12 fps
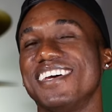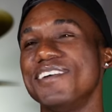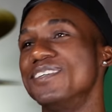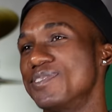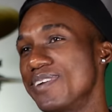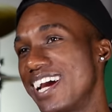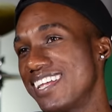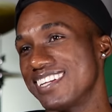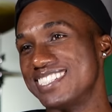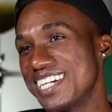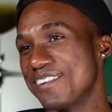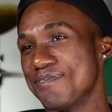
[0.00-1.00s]
it was a
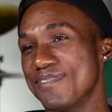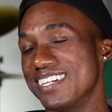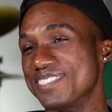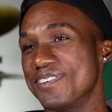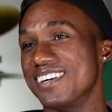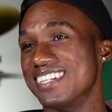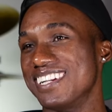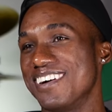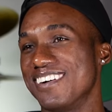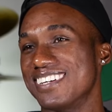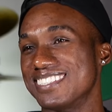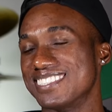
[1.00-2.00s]
reality check for me as well to
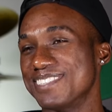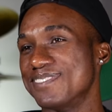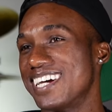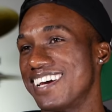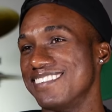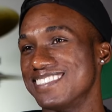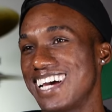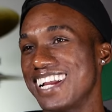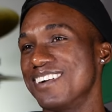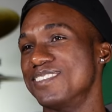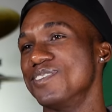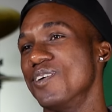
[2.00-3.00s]
know because sometimes
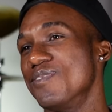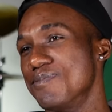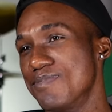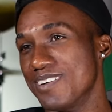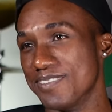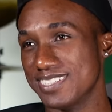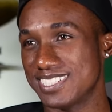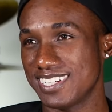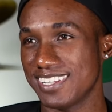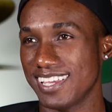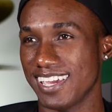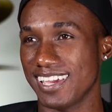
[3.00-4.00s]
I go too overboard with
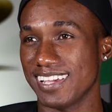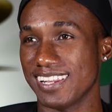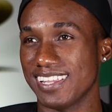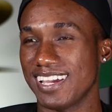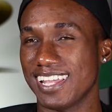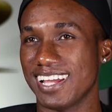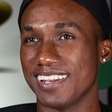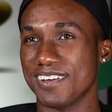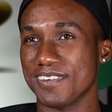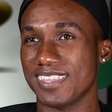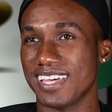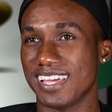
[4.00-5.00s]
shit and, and I
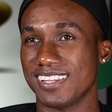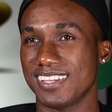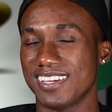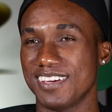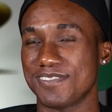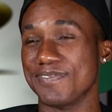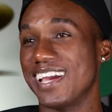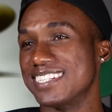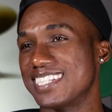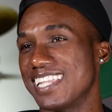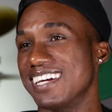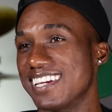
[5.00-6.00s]
know that from the
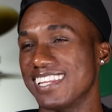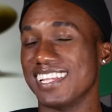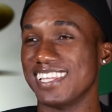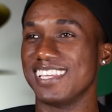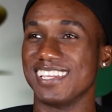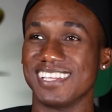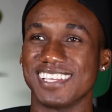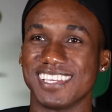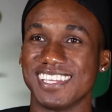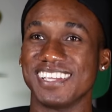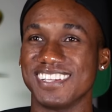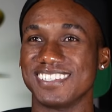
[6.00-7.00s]
outside looking in, he
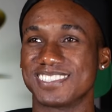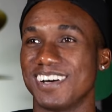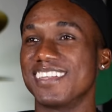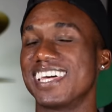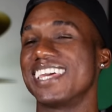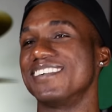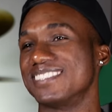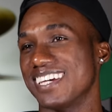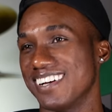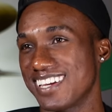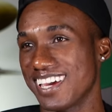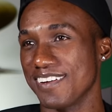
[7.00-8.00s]
he saw that. He was
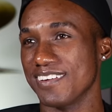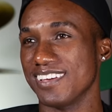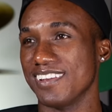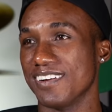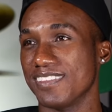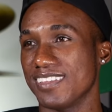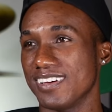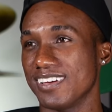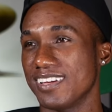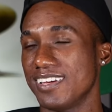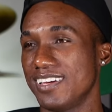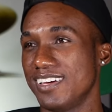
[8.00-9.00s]
like, okay, you know,
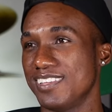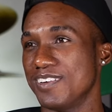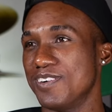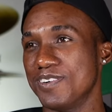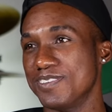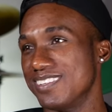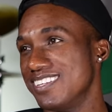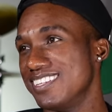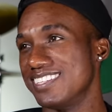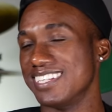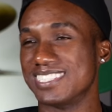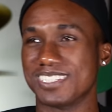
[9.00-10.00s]
the the whole
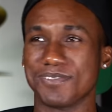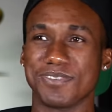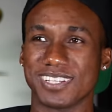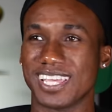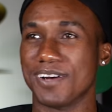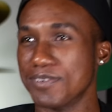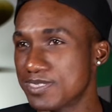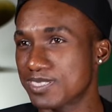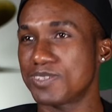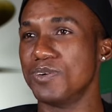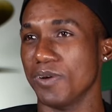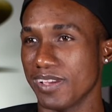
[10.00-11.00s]
this stuff went down, which is
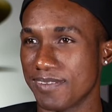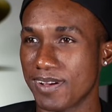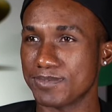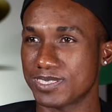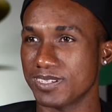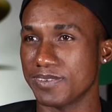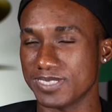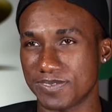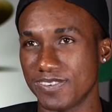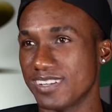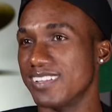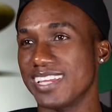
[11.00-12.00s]
cool. I'm, I'm sure it was
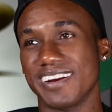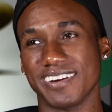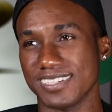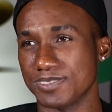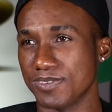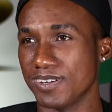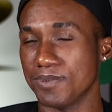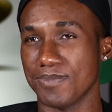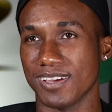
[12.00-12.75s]
fun on their end as well,